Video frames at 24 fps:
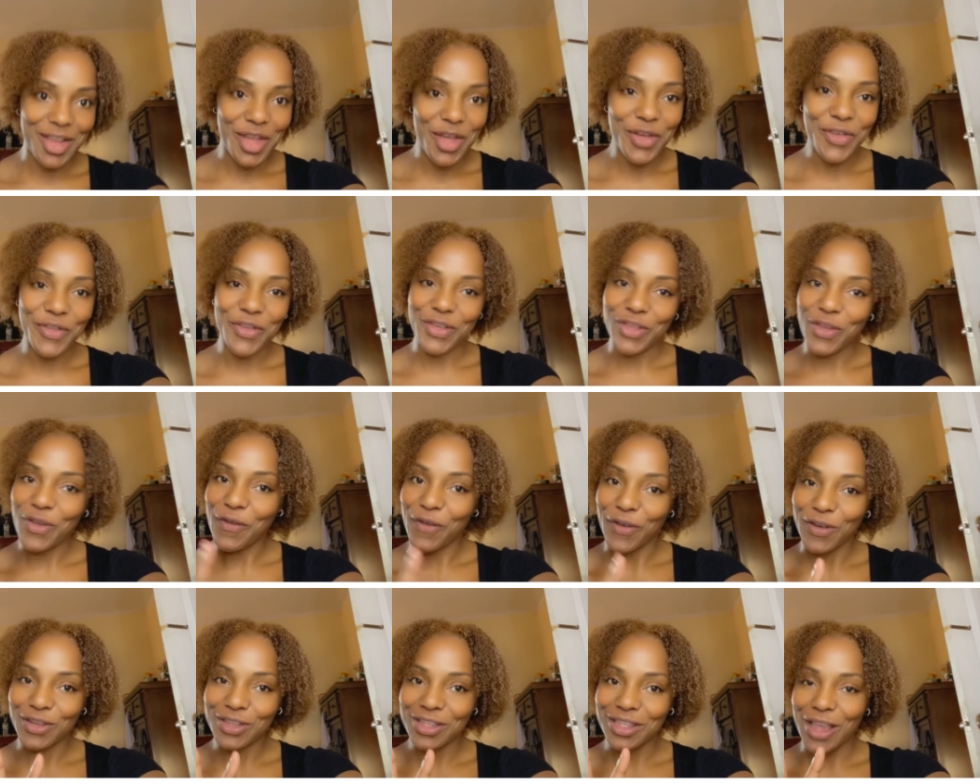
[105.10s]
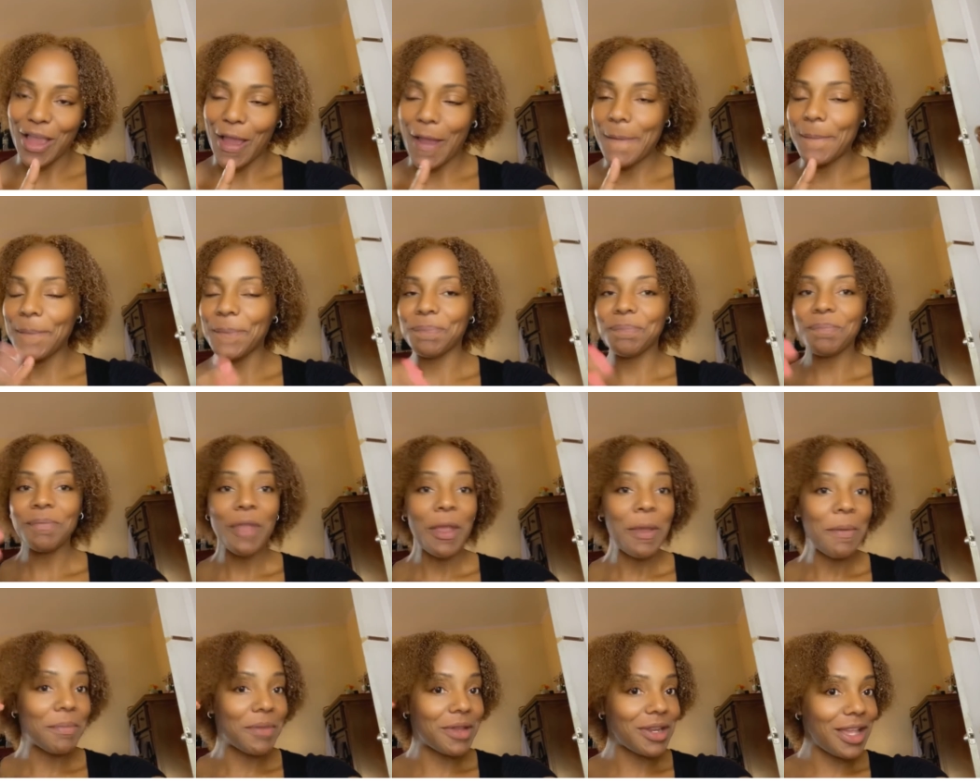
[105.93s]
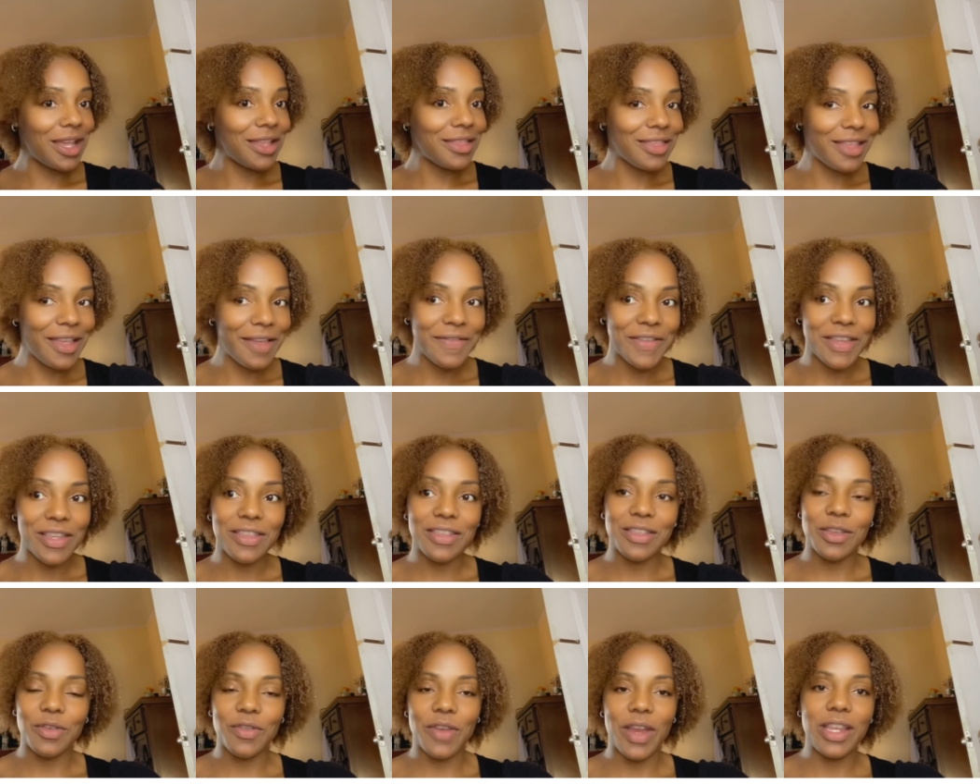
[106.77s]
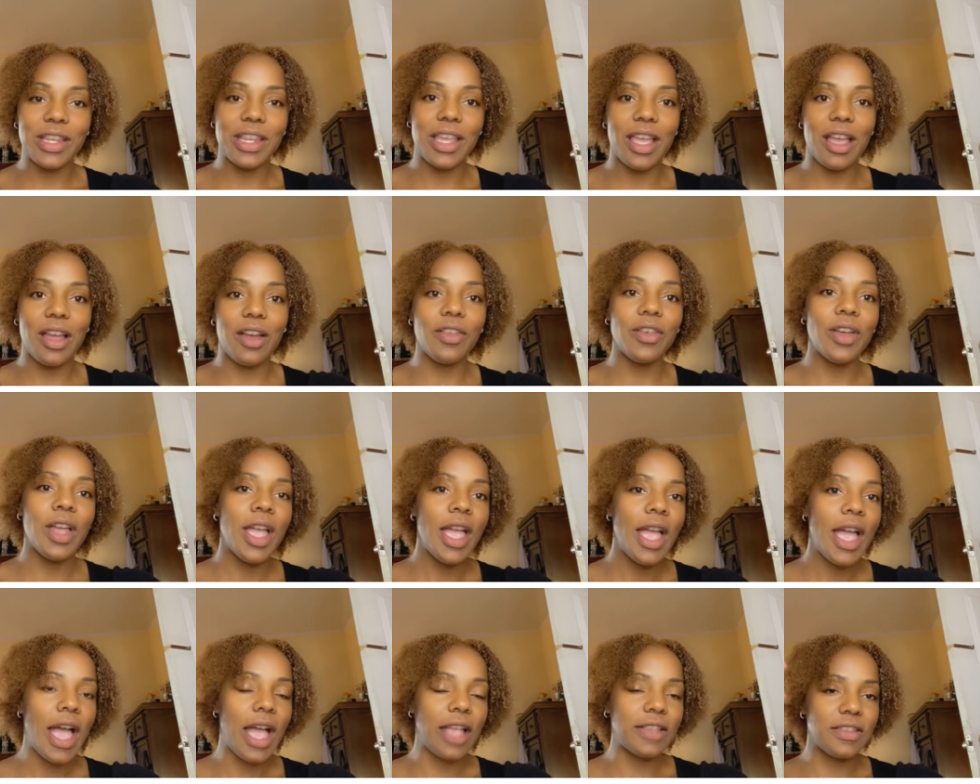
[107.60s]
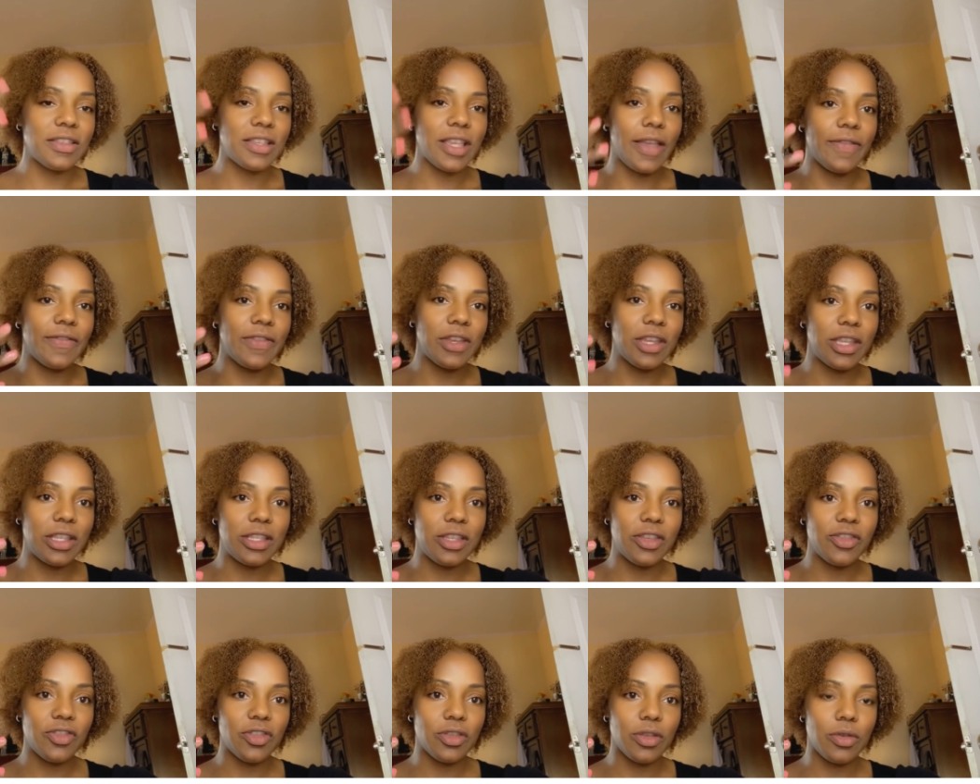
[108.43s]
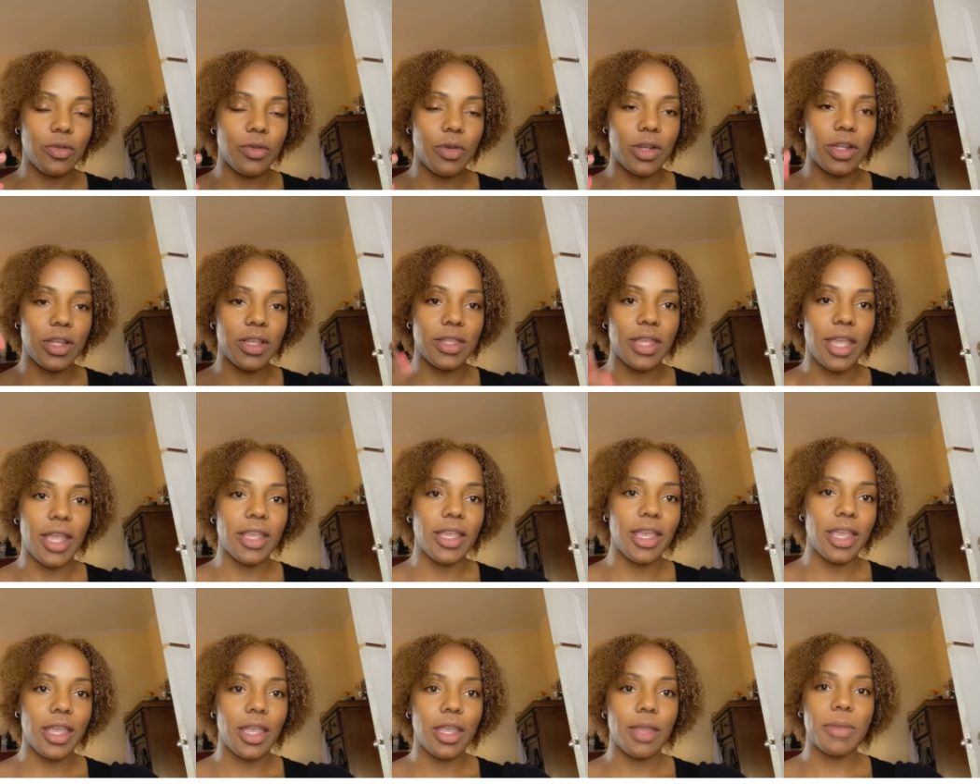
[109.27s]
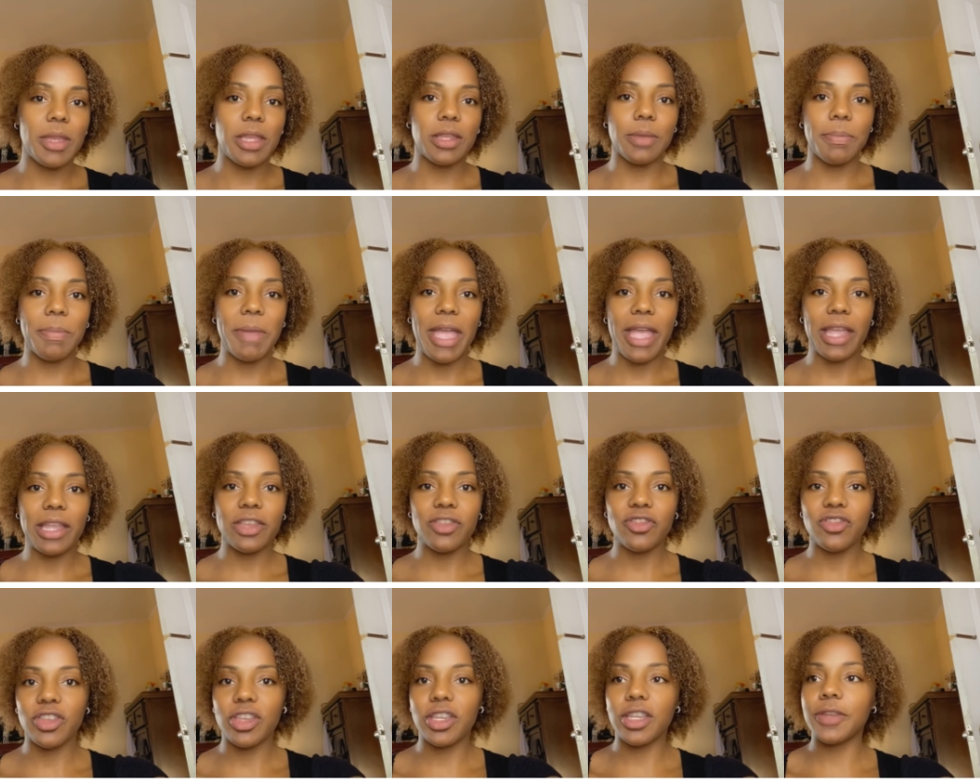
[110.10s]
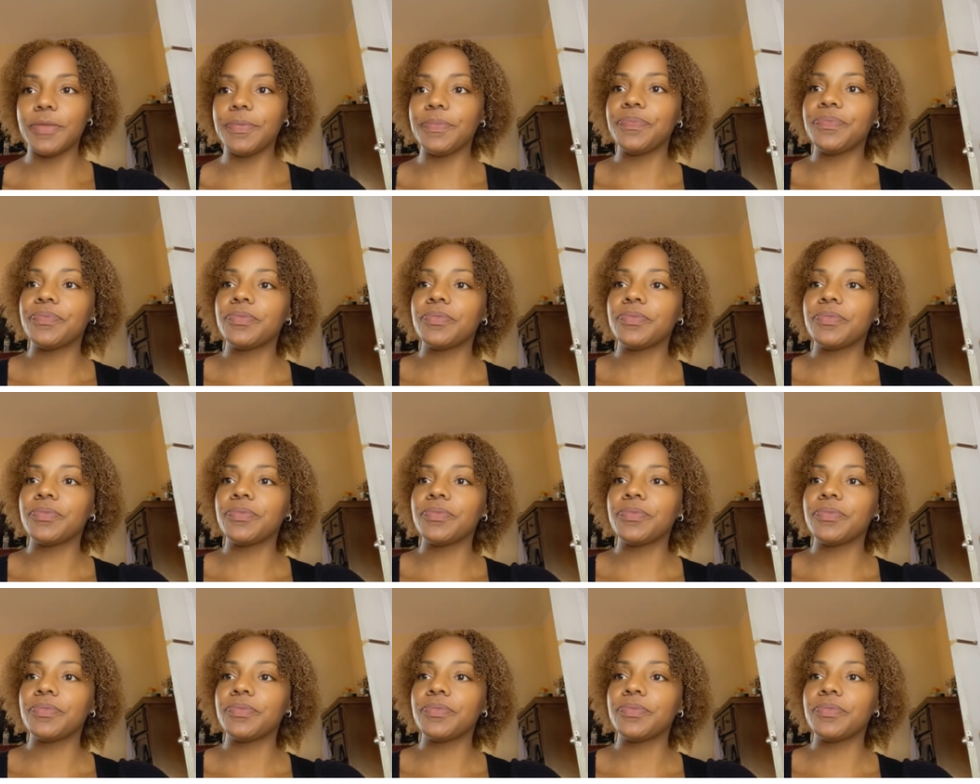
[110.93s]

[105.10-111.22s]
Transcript: for the first time but I love it so right now I just have the conditioner on it that came in the packaging